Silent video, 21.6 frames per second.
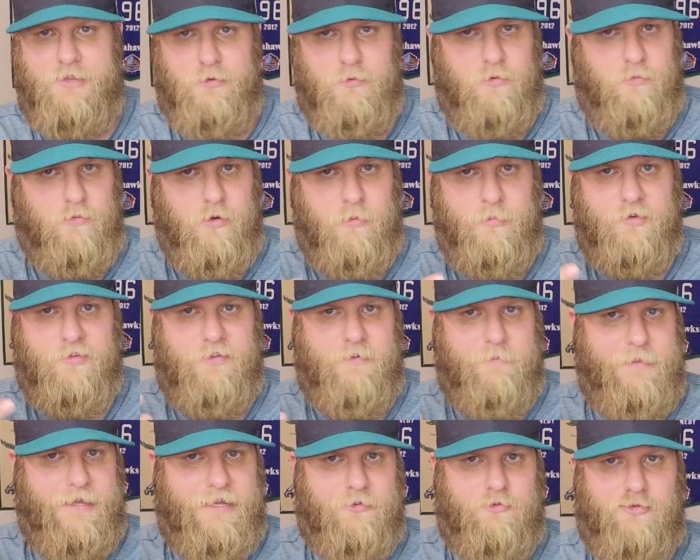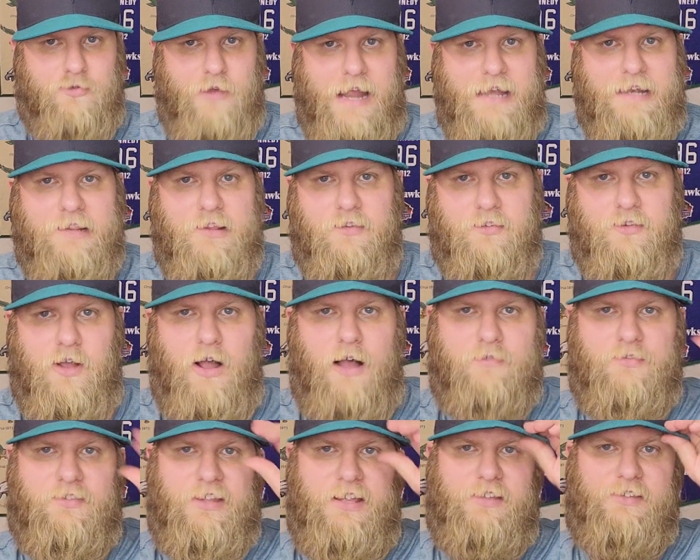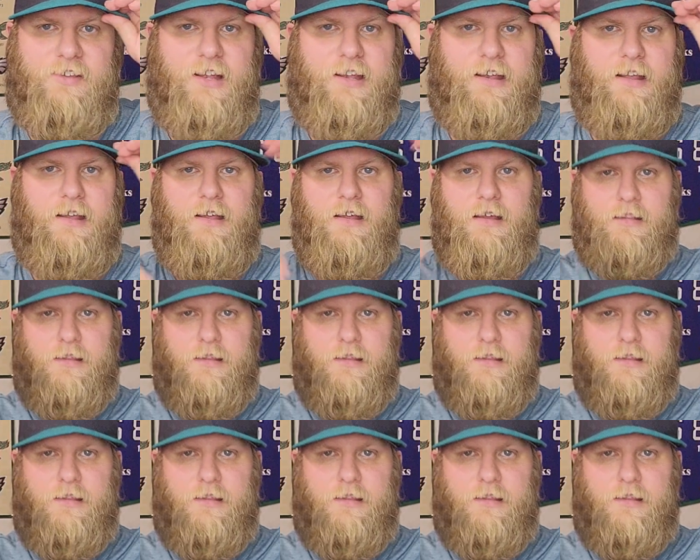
There were rumors of him being traded this offseason.